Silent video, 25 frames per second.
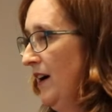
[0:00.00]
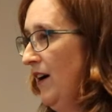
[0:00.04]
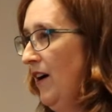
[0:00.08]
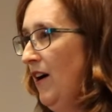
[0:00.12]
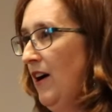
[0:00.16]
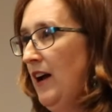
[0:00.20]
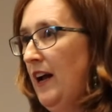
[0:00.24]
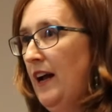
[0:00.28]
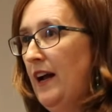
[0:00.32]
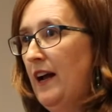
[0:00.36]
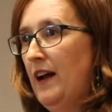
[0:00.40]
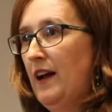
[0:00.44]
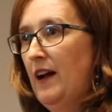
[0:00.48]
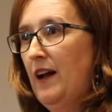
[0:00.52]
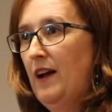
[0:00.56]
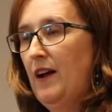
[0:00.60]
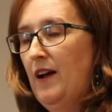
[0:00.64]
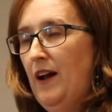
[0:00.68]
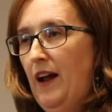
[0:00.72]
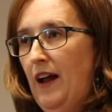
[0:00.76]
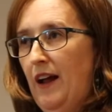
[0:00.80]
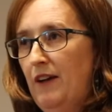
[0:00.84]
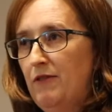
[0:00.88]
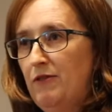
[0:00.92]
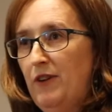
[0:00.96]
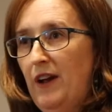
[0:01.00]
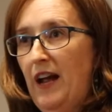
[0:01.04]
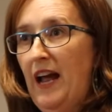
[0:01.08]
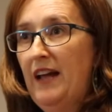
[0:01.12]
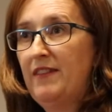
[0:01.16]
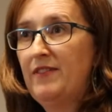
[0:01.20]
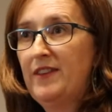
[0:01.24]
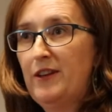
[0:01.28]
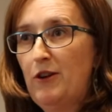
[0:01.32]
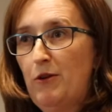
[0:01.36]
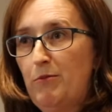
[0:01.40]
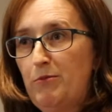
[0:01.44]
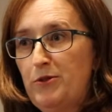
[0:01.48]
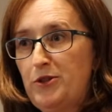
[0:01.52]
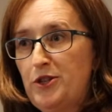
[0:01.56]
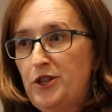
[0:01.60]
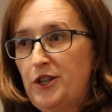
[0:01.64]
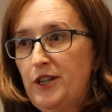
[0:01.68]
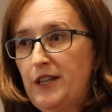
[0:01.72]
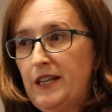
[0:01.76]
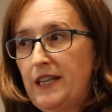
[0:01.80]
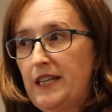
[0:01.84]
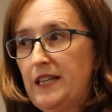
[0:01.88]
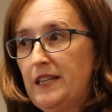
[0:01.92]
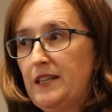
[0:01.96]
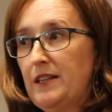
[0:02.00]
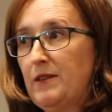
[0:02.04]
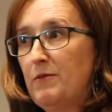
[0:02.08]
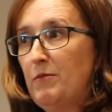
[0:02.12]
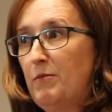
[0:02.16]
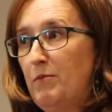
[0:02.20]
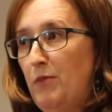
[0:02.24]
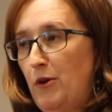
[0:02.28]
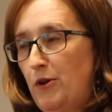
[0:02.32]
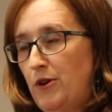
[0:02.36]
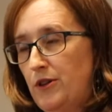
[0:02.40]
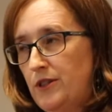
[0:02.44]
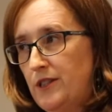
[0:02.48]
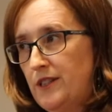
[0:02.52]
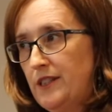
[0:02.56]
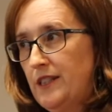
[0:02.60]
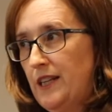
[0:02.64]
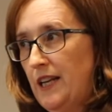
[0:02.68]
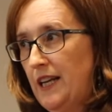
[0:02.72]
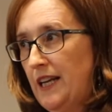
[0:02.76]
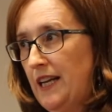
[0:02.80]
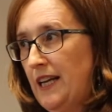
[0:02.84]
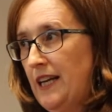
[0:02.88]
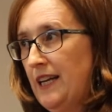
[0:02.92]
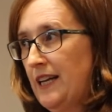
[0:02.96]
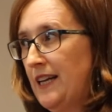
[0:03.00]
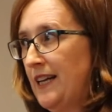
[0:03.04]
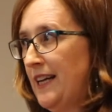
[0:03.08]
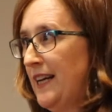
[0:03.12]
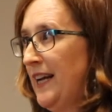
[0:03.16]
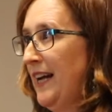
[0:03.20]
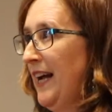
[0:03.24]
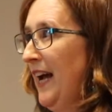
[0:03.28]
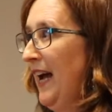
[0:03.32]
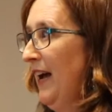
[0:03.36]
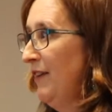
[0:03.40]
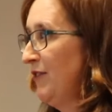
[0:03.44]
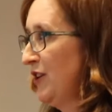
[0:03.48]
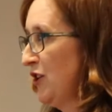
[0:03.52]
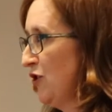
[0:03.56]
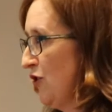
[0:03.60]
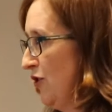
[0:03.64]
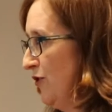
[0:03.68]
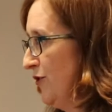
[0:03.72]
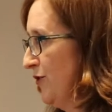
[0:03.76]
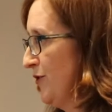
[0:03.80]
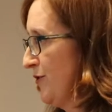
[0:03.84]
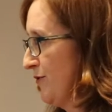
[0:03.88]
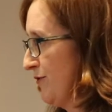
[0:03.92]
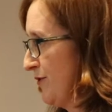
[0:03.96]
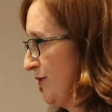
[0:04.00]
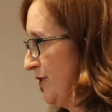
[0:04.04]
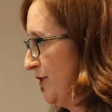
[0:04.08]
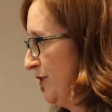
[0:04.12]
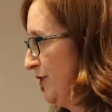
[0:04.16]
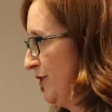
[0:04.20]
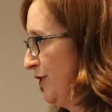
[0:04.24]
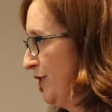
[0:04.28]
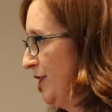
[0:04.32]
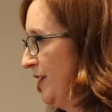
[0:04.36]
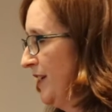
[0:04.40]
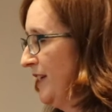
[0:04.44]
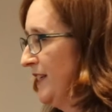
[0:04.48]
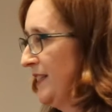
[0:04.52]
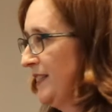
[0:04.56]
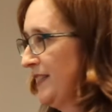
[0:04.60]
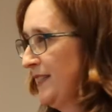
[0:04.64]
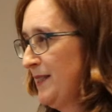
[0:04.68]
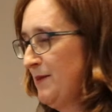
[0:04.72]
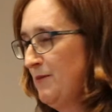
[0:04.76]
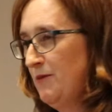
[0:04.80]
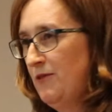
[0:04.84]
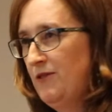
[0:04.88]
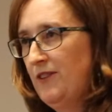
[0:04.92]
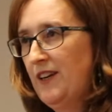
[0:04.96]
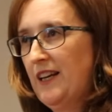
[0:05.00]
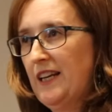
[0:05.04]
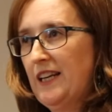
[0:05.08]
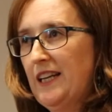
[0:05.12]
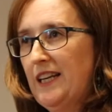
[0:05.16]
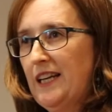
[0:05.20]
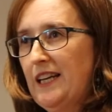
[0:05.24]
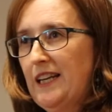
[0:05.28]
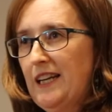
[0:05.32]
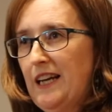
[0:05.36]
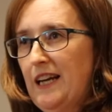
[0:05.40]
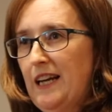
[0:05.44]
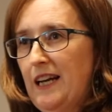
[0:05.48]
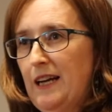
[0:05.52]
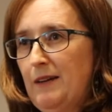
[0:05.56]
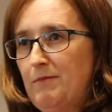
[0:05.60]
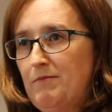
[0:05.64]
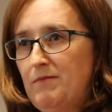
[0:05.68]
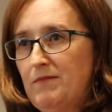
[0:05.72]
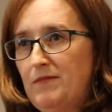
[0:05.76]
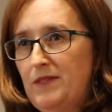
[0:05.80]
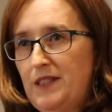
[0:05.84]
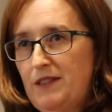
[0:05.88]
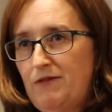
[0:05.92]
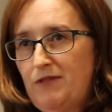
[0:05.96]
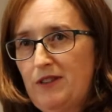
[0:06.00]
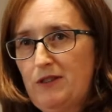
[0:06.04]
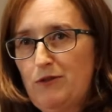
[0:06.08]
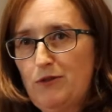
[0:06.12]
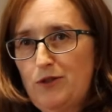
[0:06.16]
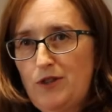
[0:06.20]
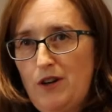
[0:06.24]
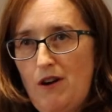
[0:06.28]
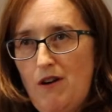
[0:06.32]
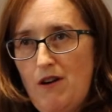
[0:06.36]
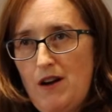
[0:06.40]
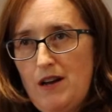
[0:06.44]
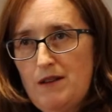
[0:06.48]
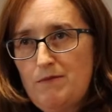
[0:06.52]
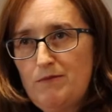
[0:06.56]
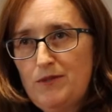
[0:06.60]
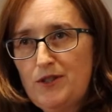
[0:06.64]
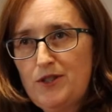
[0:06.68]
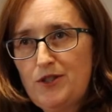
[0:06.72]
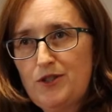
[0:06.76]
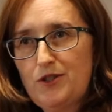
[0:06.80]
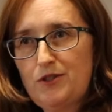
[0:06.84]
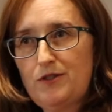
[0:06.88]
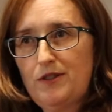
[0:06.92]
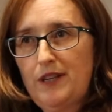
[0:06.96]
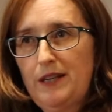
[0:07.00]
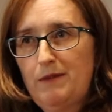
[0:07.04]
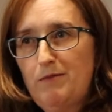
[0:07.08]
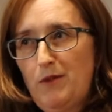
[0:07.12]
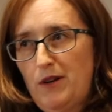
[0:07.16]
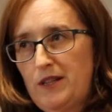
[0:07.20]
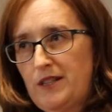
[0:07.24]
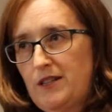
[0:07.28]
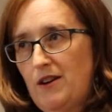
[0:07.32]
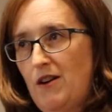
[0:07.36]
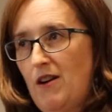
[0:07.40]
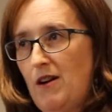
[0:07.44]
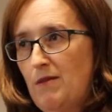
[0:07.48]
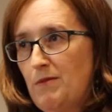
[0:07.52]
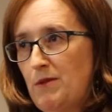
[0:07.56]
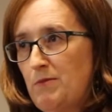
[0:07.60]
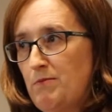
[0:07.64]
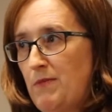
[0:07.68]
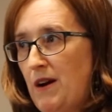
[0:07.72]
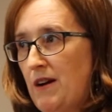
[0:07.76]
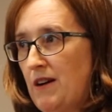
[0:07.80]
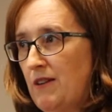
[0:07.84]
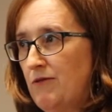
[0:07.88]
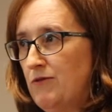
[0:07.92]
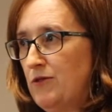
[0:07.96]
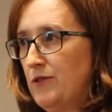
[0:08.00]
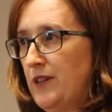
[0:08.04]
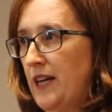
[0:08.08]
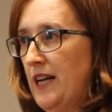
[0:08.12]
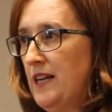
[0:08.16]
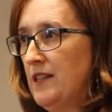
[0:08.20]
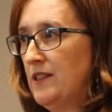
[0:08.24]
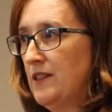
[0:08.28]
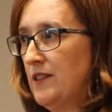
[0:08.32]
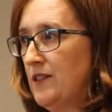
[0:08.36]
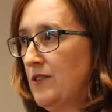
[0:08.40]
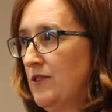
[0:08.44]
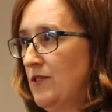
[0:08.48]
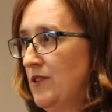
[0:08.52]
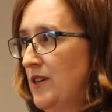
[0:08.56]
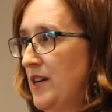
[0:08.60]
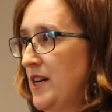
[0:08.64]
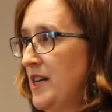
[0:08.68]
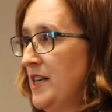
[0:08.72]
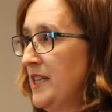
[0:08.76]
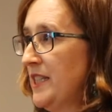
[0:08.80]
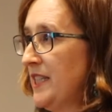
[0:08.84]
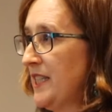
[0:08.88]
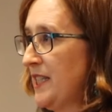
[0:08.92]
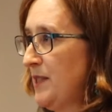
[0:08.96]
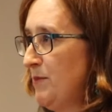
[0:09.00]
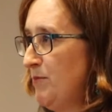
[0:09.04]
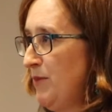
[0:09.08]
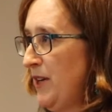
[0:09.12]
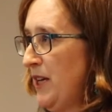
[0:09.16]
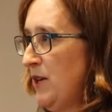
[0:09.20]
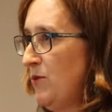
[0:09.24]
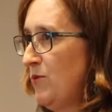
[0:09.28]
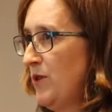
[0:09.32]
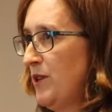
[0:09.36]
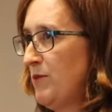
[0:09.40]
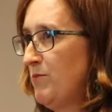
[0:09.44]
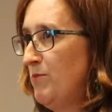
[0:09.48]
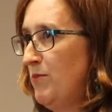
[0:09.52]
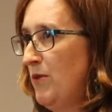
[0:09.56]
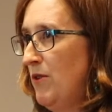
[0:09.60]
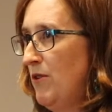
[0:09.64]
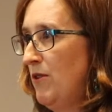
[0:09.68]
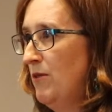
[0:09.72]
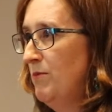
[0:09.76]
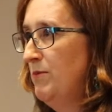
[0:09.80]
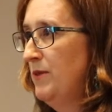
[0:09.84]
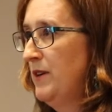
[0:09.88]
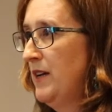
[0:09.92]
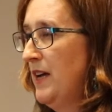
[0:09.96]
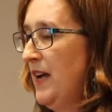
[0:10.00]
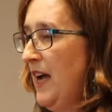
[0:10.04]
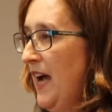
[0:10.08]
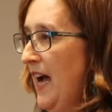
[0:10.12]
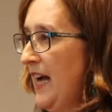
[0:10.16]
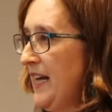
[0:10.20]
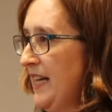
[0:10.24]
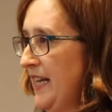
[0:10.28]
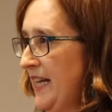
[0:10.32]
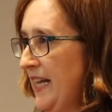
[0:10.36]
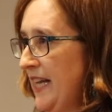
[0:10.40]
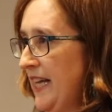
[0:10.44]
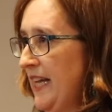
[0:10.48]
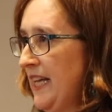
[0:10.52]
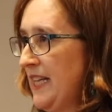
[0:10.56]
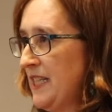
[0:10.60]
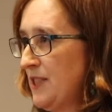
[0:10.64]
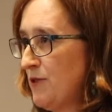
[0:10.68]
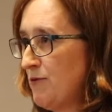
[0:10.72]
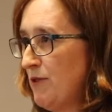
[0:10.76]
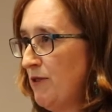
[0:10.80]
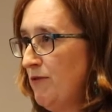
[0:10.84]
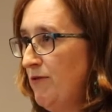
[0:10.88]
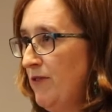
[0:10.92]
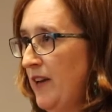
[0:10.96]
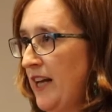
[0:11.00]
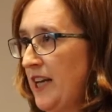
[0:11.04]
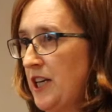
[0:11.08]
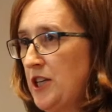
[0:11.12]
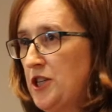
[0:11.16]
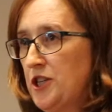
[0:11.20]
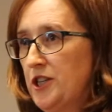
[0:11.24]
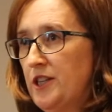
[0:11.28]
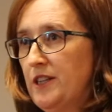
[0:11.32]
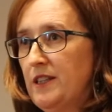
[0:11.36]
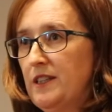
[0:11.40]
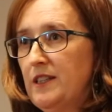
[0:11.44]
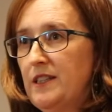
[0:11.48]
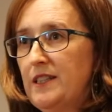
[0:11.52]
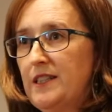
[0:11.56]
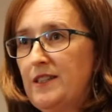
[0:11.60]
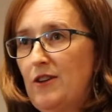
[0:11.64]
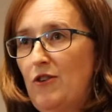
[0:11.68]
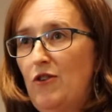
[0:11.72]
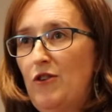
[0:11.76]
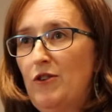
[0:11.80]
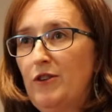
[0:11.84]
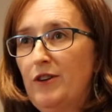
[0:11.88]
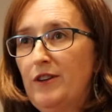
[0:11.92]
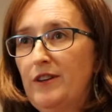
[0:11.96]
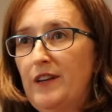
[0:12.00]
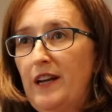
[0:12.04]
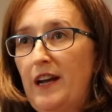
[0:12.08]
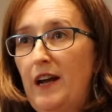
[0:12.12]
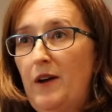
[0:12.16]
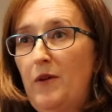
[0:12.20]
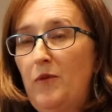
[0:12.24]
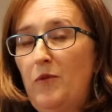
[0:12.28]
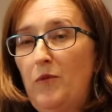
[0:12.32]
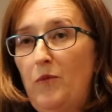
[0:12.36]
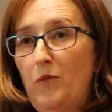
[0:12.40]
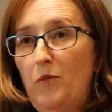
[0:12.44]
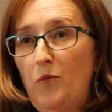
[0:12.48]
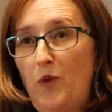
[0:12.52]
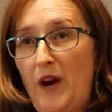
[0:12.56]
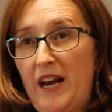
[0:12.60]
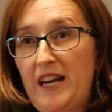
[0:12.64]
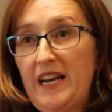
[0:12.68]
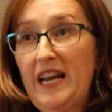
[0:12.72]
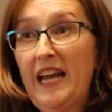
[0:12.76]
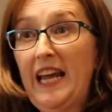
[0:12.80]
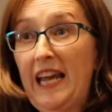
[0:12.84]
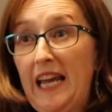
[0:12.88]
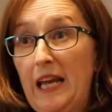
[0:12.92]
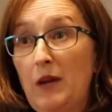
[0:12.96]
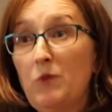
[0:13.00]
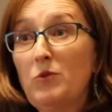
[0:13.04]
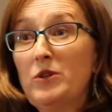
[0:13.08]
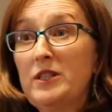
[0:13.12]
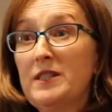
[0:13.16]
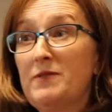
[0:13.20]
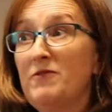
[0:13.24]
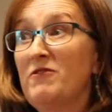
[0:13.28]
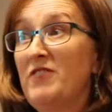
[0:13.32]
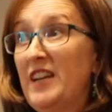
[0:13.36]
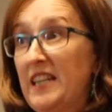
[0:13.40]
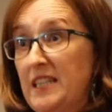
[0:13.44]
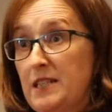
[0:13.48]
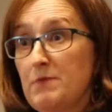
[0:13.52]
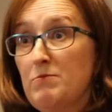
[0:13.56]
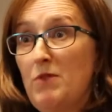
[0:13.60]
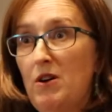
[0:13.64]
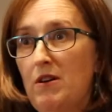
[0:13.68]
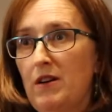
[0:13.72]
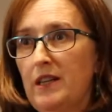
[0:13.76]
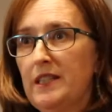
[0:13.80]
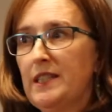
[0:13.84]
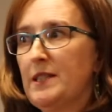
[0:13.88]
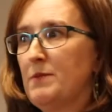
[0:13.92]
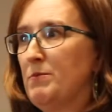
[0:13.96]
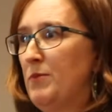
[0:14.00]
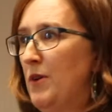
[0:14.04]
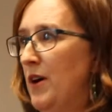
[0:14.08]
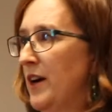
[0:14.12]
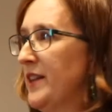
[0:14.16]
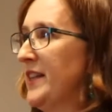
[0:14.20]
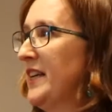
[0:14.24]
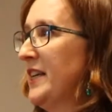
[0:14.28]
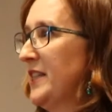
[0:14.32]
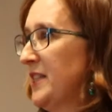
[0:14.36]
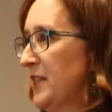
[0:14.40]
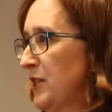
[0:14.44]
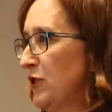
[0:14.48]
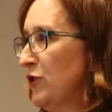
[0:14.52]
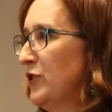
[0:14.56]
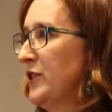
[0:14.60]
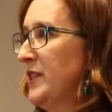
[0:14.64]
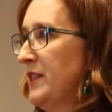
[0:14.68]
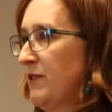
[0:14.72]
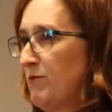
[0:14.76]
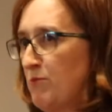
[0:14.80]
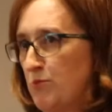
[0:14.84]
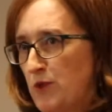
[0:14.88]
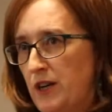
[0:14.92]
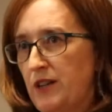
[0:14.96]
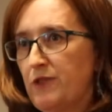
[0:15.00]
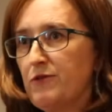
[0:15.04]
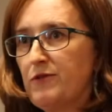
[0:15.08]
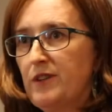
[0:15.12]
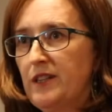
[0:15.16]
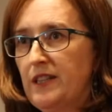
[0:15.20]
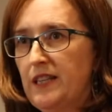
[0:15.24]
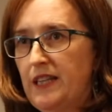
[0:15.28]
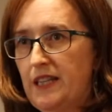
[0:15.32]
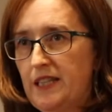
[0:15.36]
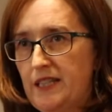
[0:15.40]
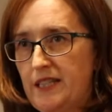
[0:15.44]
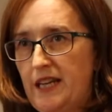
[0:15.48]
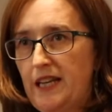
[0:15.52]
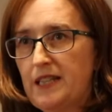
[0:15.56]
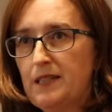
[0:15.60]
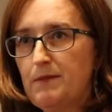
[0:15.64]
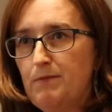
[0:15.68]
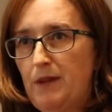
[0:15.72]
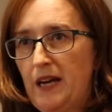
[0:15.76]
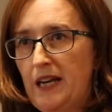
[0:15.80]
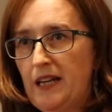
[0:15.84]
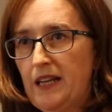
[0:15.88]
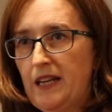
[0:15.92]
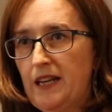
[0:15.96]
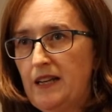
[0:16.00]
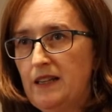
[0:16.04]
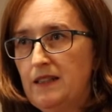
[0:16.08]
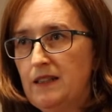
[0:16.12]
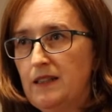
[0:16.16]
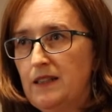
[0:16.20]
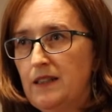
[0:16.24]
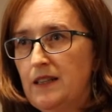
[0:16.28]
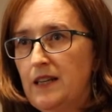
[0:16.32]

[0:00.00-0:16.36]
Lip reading: I have had the opportunity personally, having gone through some fairly difficult times during my time at Marrickville Council, to speak with Bob and hear his reflections on when he was victimised by the exclusive brethren in Tasmania.